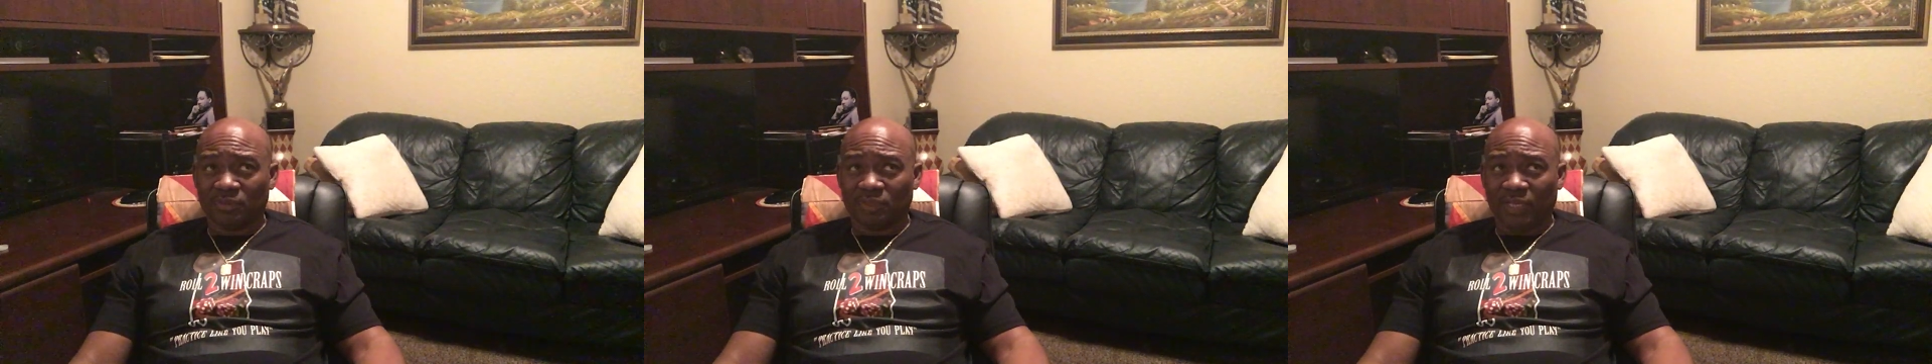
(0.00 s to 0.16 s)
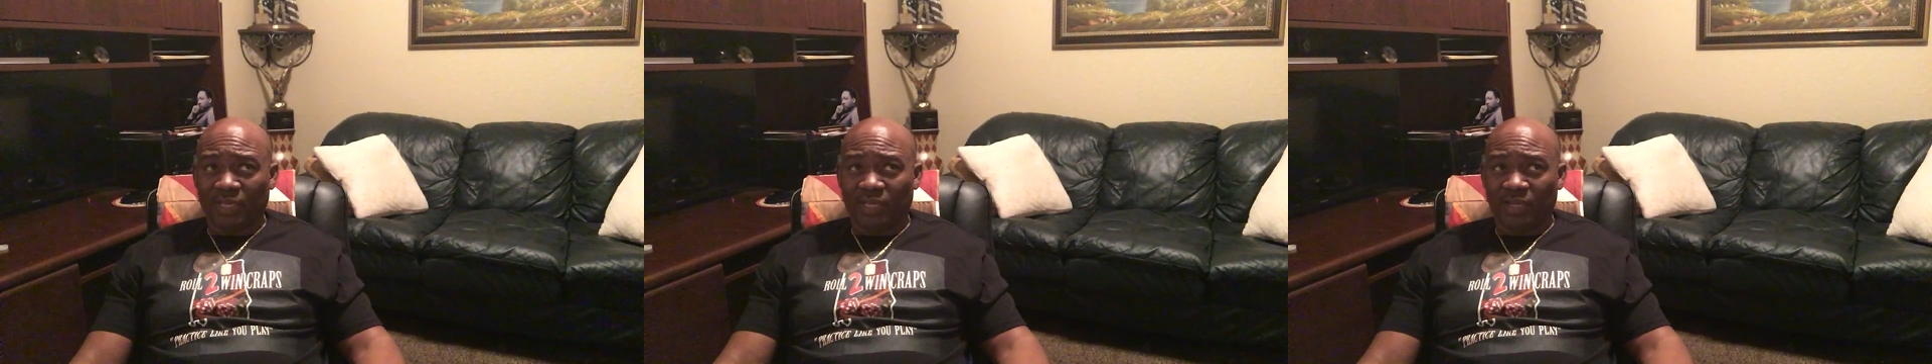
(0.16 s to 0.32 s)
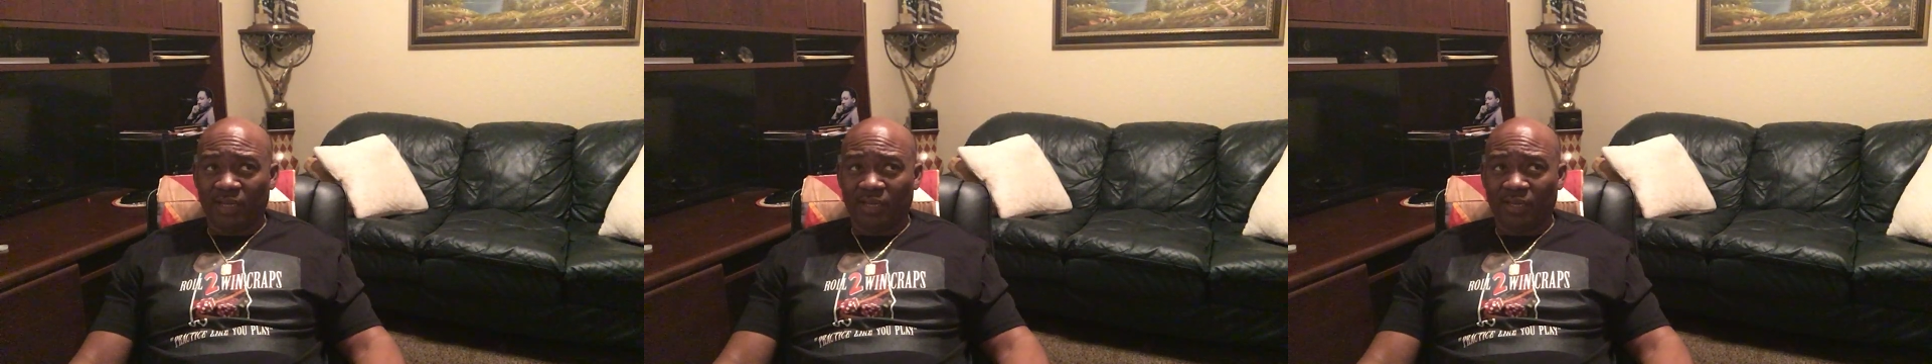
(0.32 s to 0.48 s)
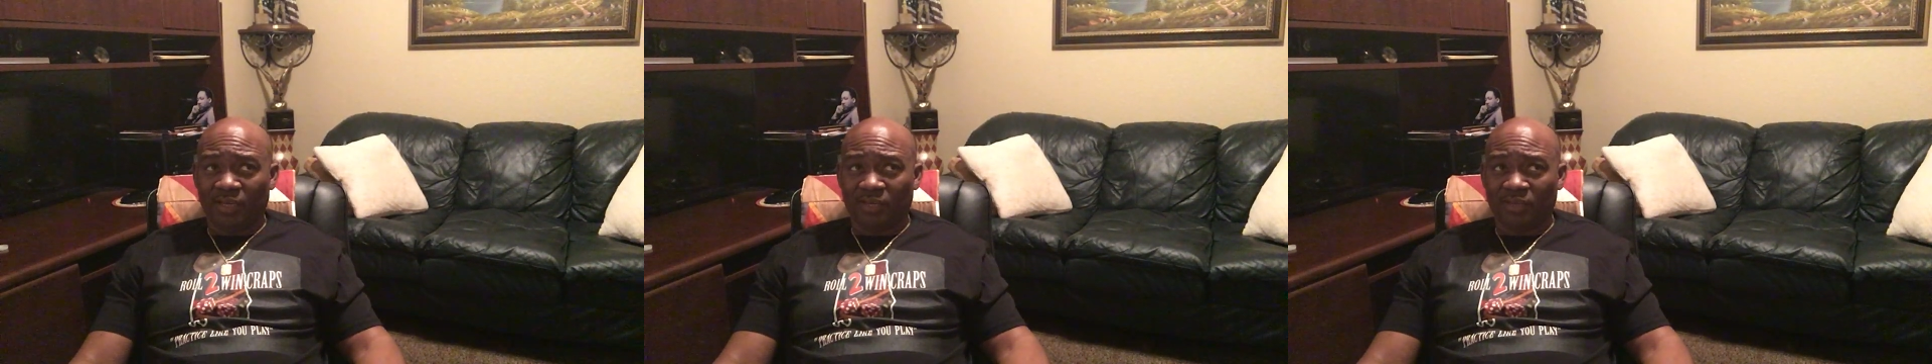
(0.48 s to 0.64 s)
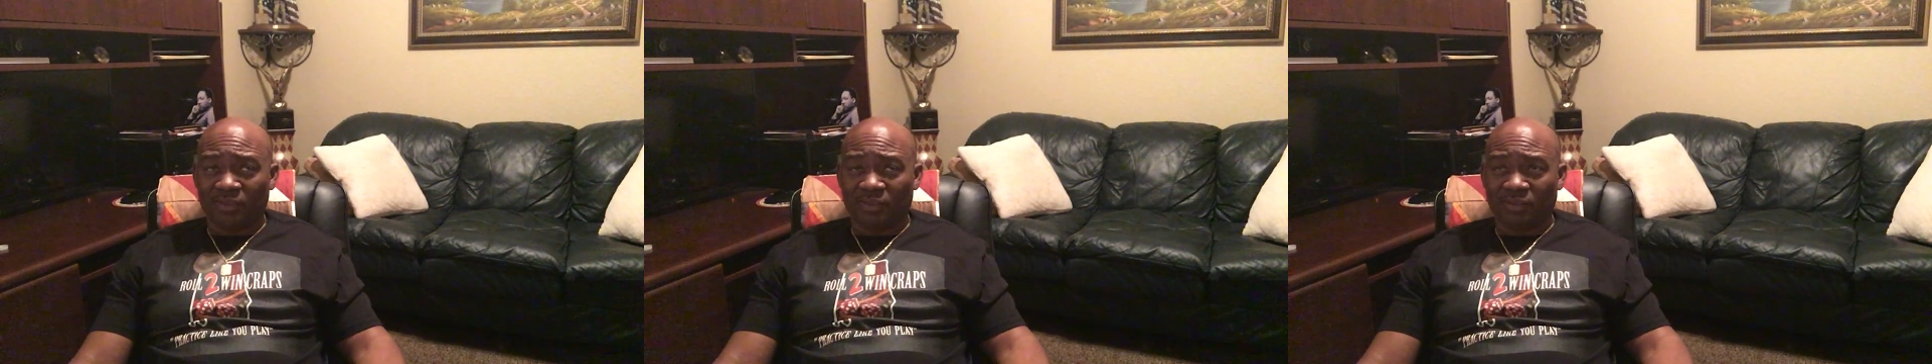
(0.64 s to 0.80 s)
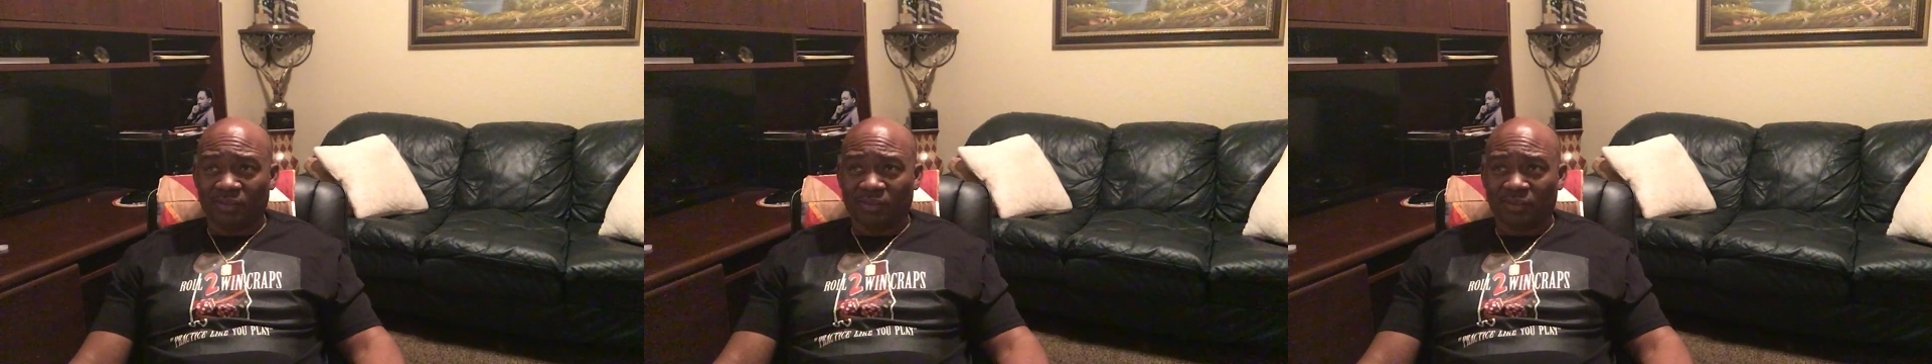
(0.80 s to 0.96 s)
and
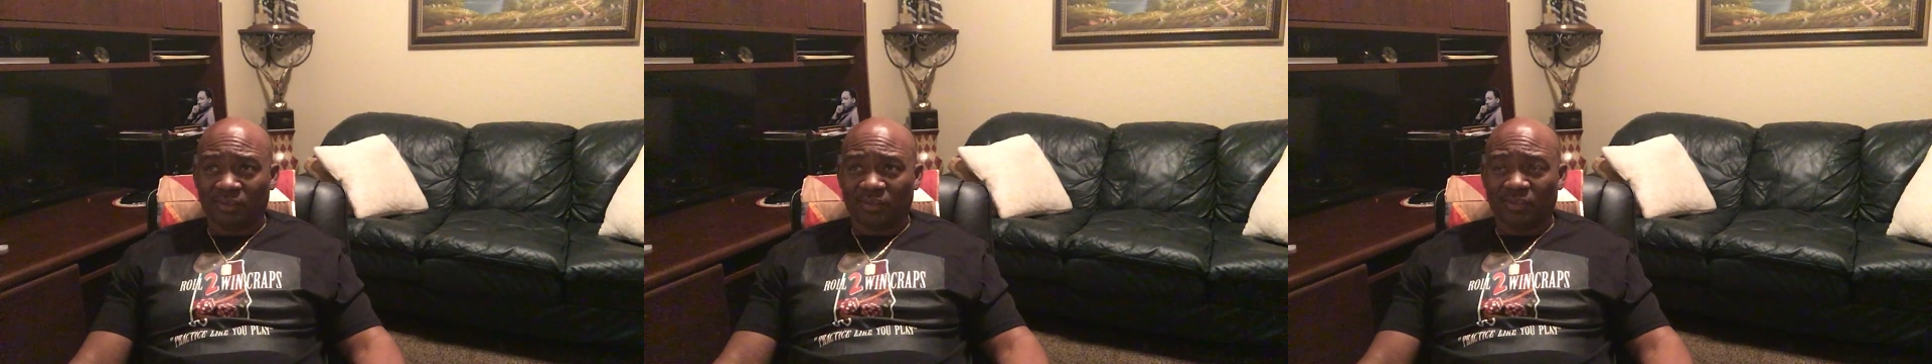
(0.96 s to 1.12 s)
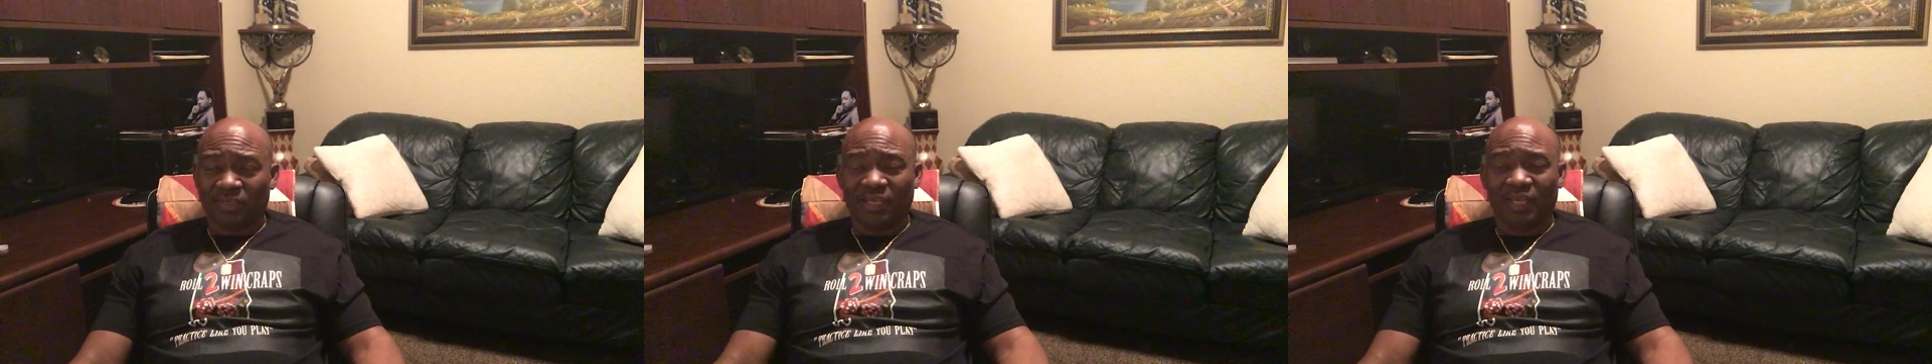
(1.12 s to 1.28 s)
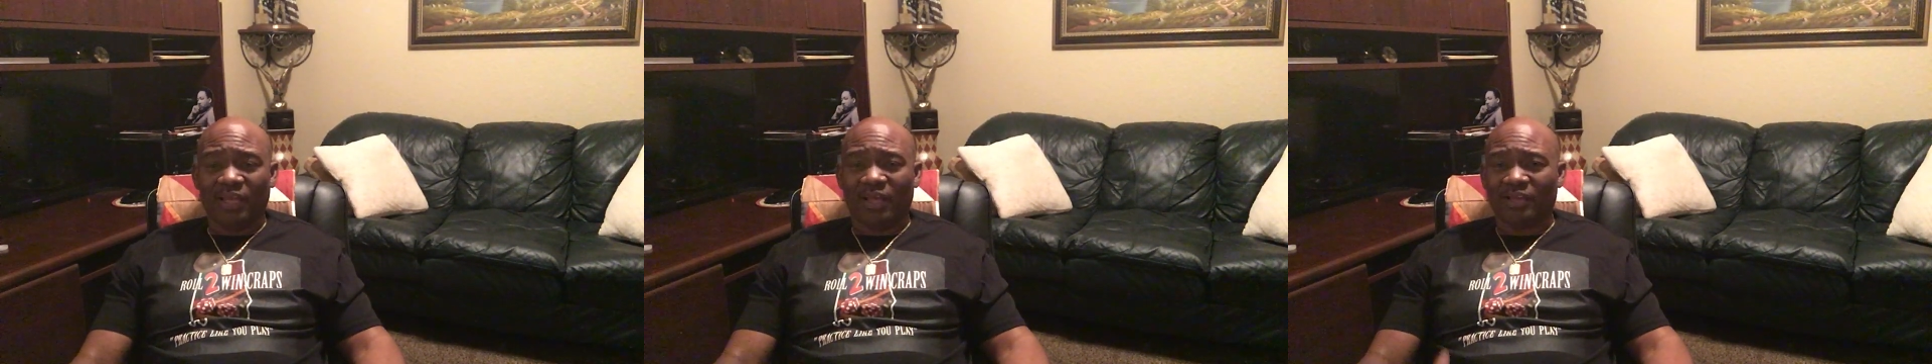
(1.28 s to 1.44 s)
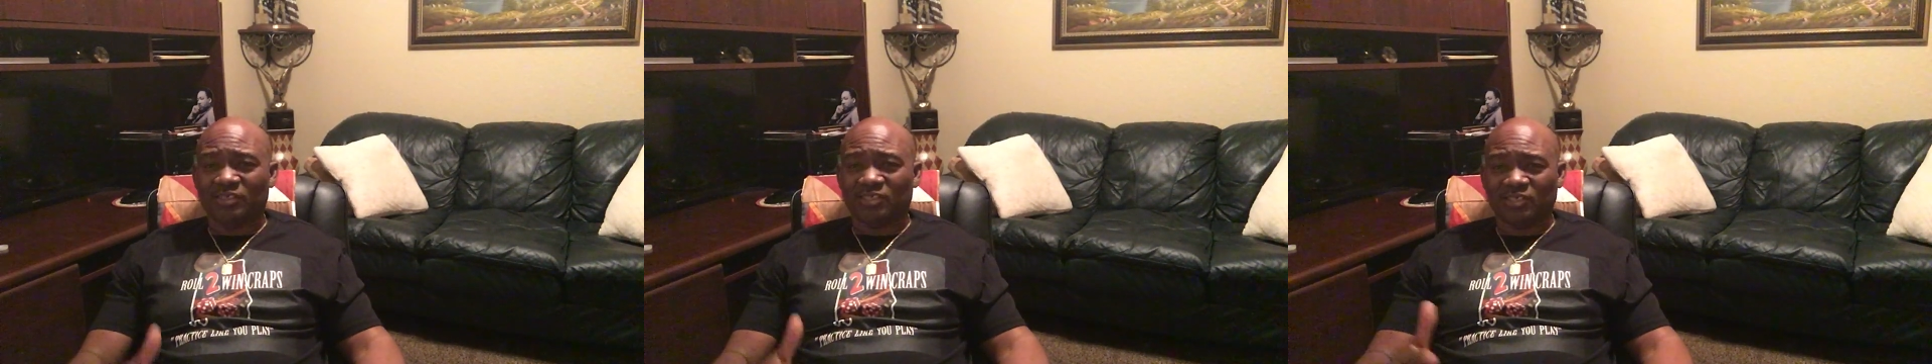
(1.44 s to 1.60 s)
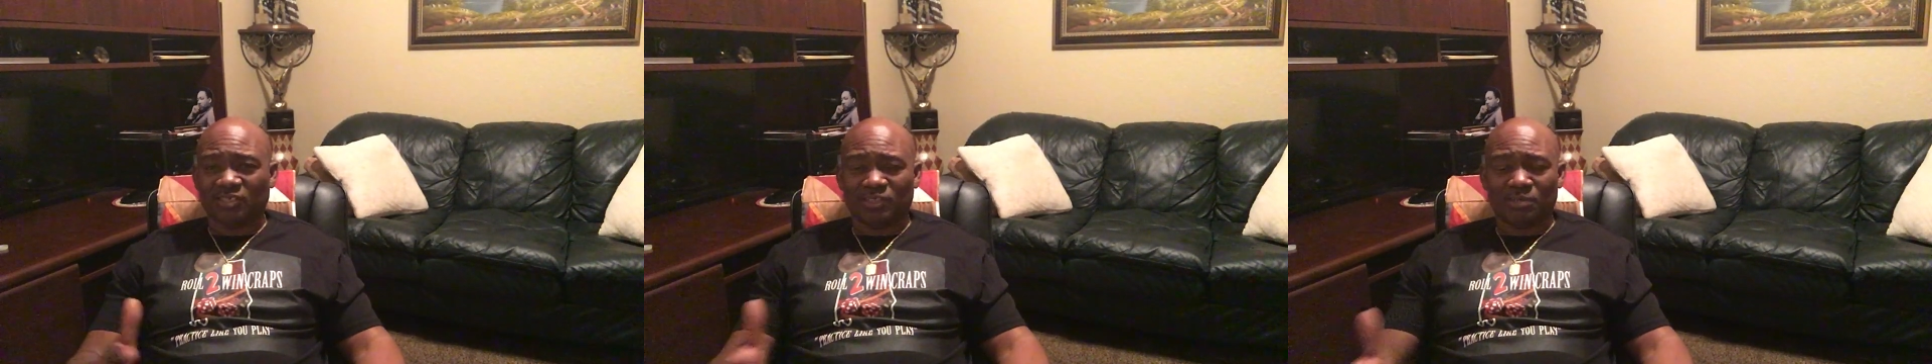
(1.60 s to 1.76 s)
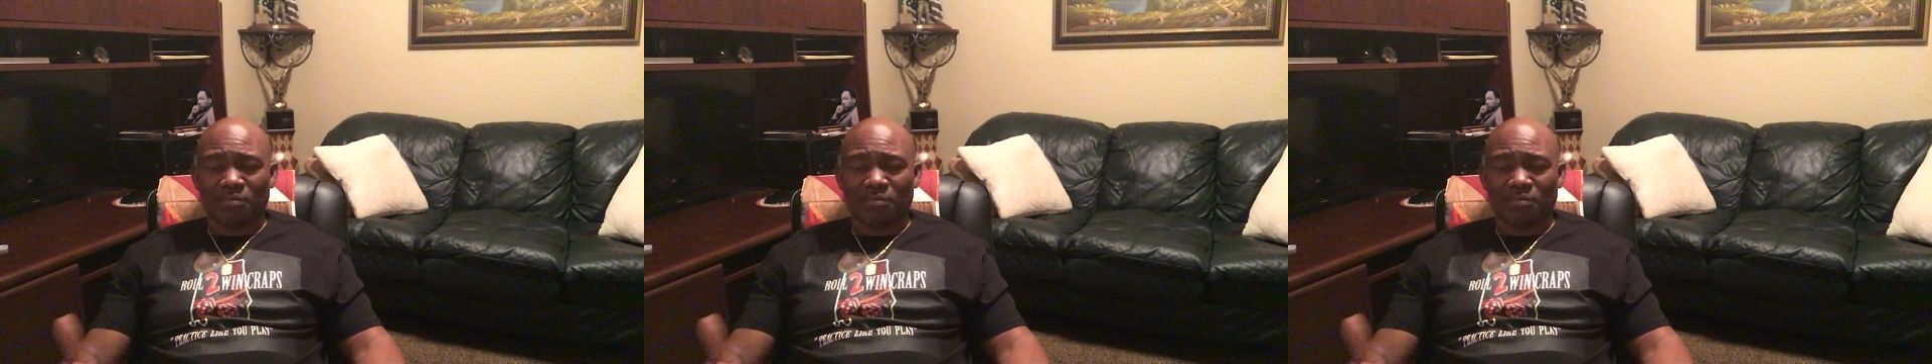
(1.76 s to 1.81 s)
just